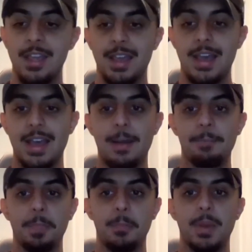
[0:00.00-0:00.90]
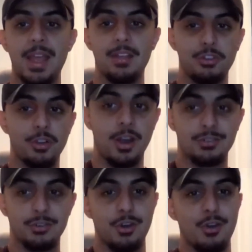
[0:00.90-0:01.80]
But as you guys
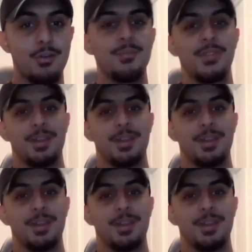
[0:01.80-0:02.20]
know,